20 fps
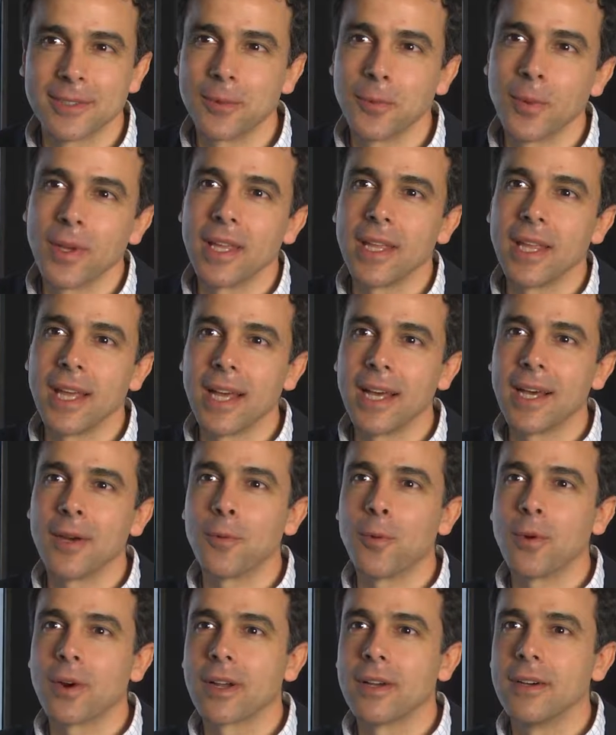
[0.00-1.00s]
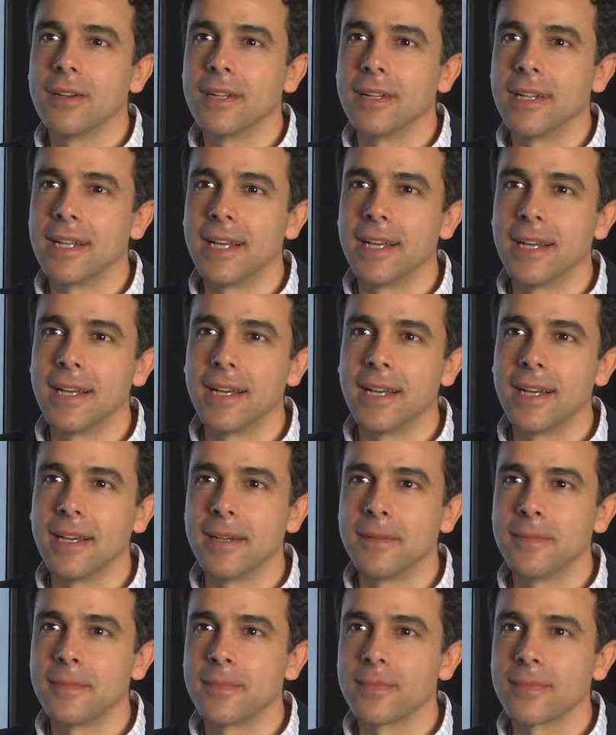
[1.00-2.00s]
We uh, work on
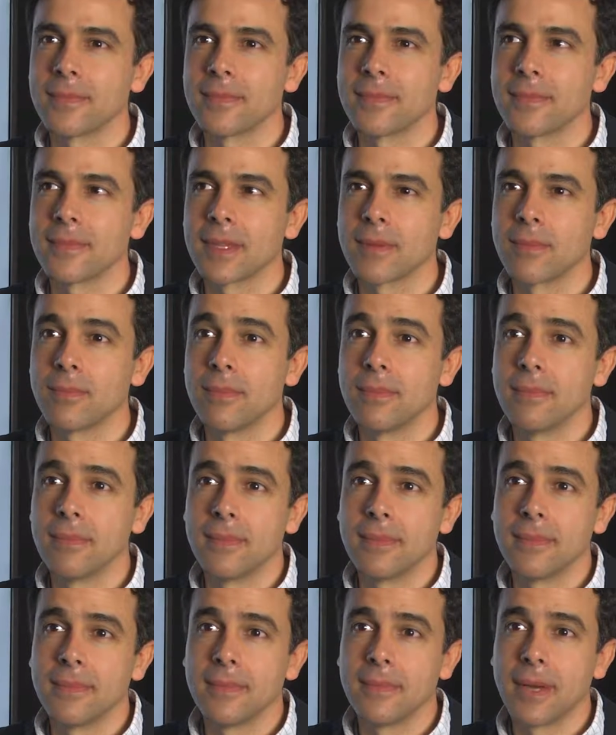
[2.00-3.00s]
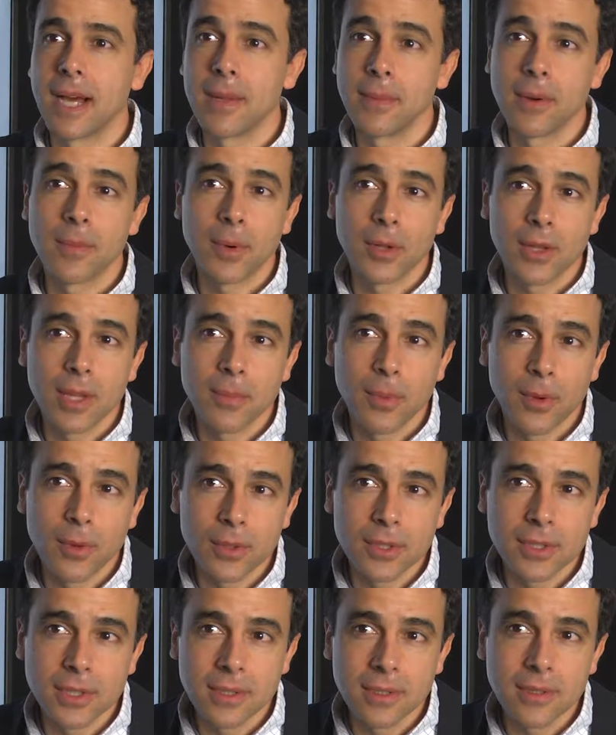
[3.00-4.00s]
uh, animal protein
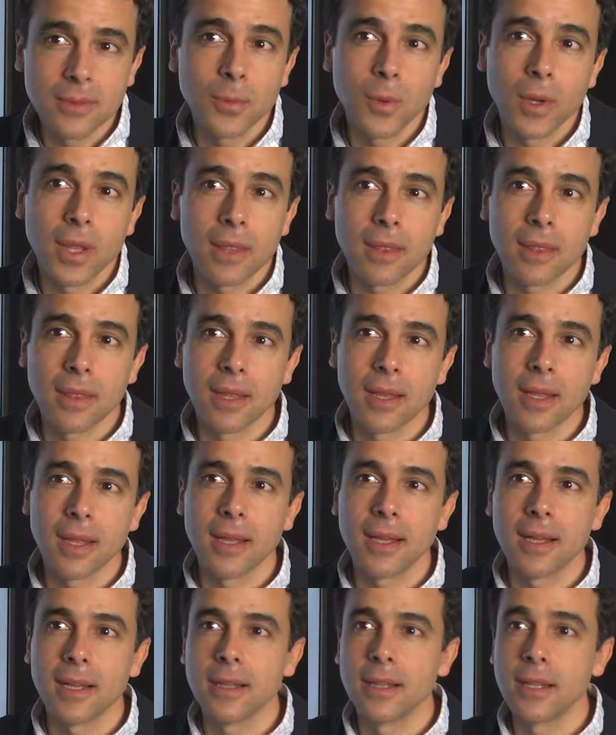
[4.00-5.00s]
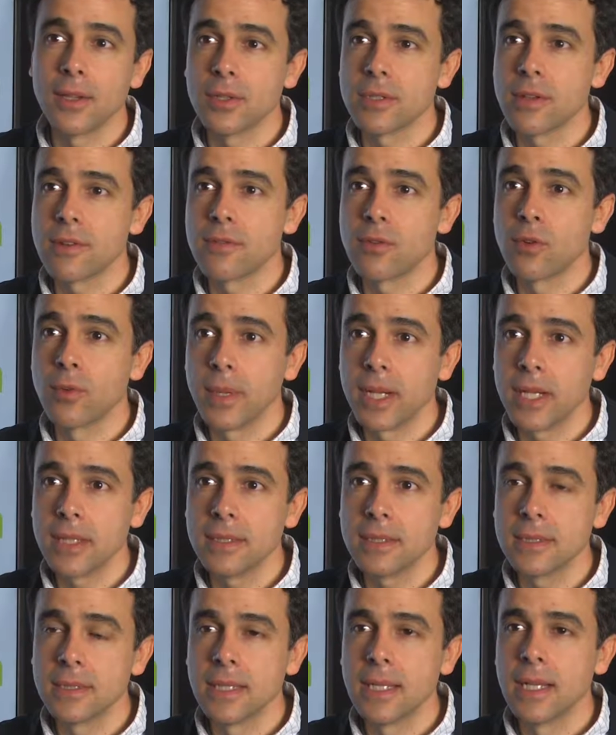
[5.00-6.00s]
production with uh, the use of
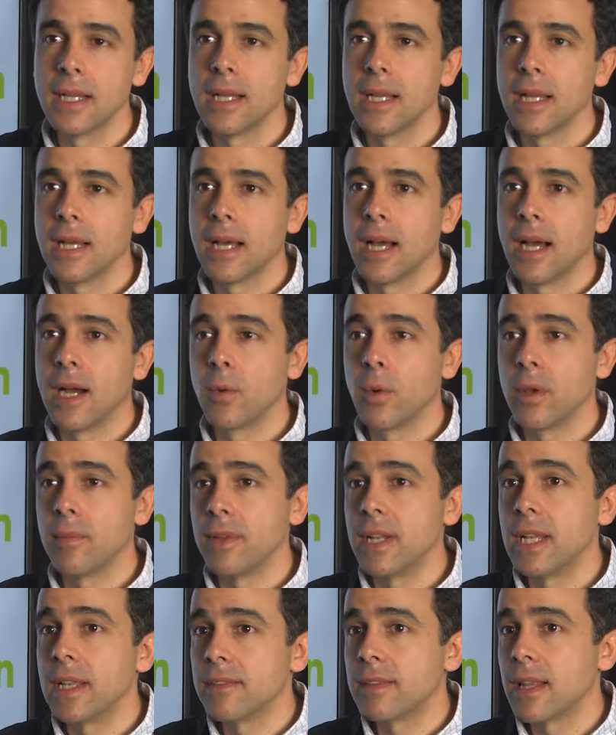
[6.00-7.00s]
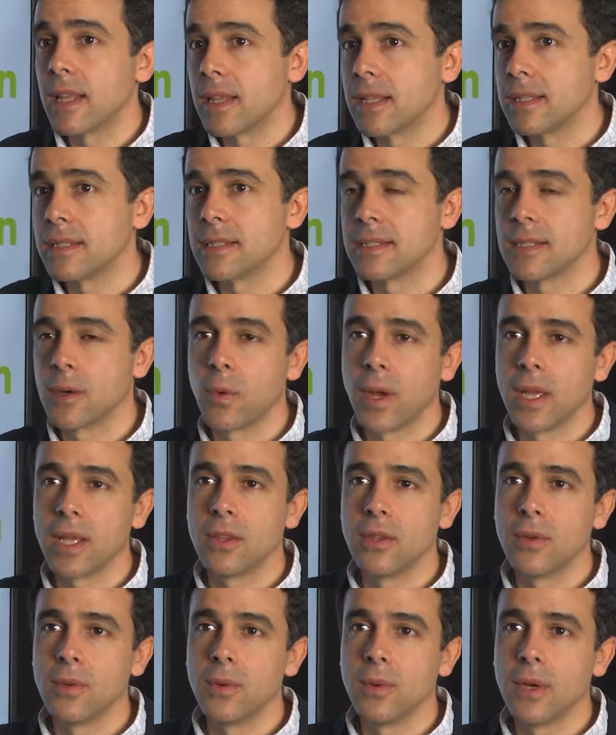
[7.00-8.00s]
ruminants, and we believe that this is a way
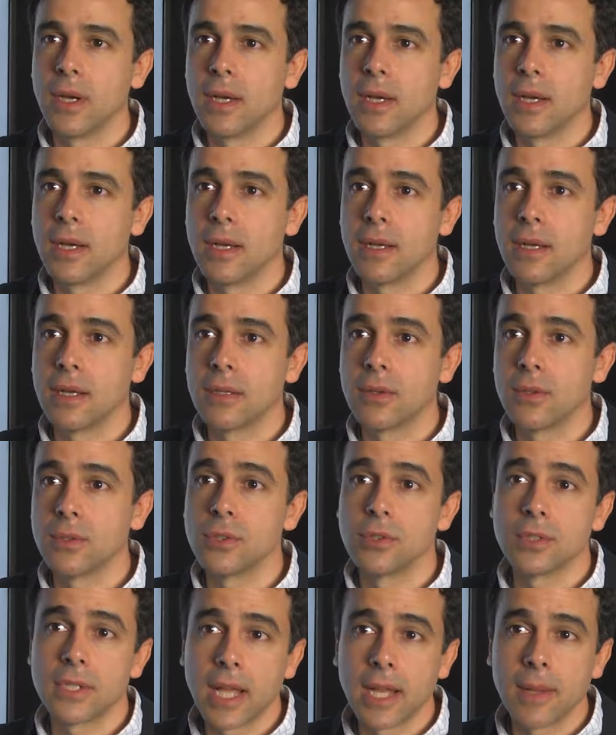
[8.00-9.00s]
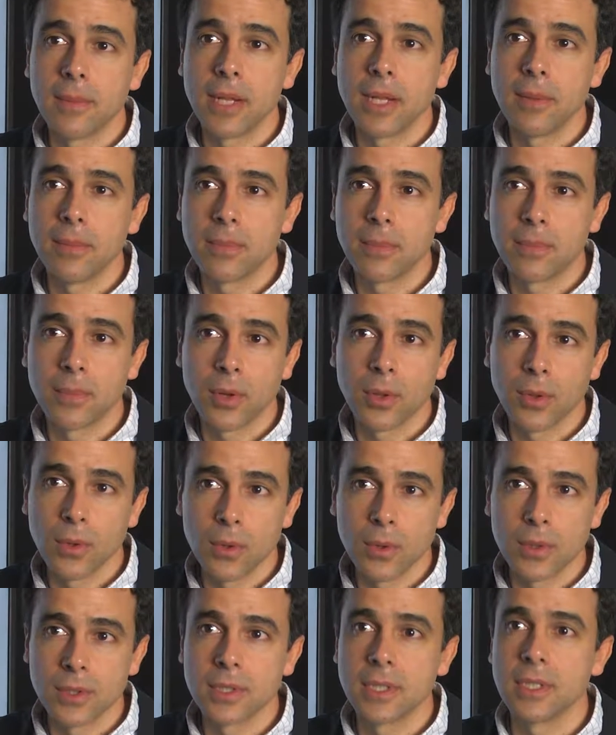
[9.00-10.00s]
to, uh, to sustainably
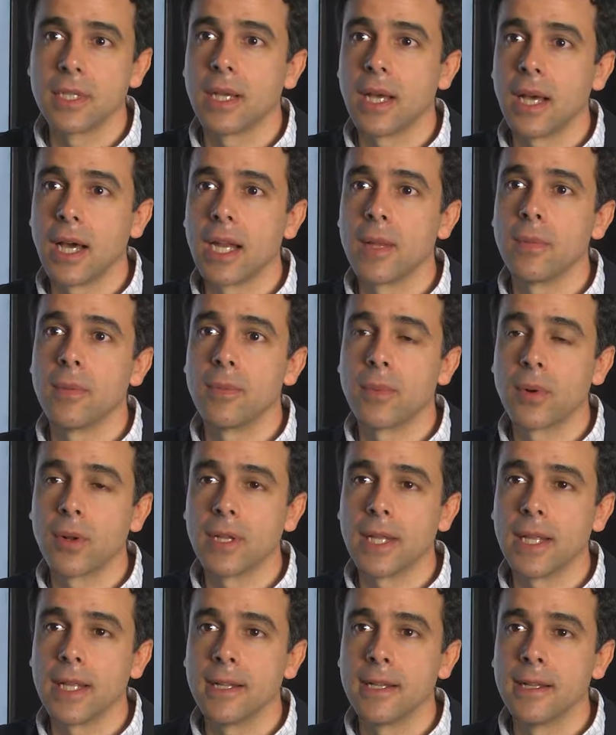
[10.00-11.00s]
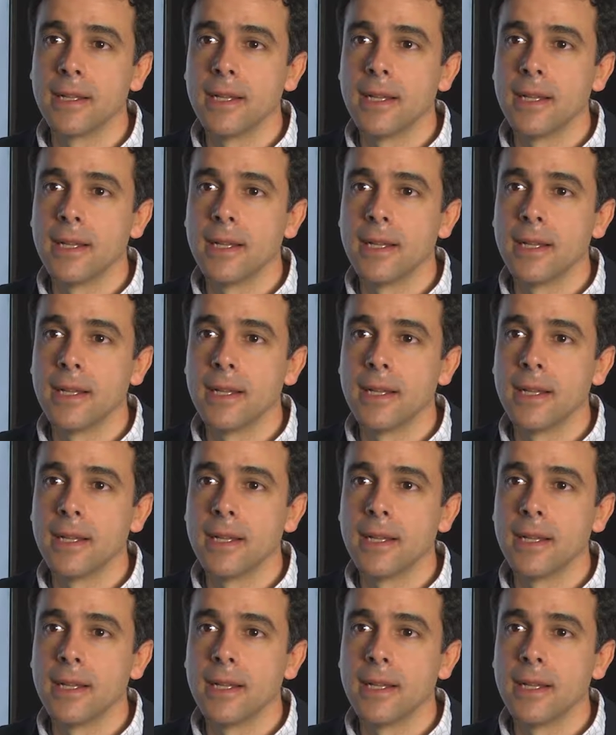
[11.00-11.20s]
produce animal protein.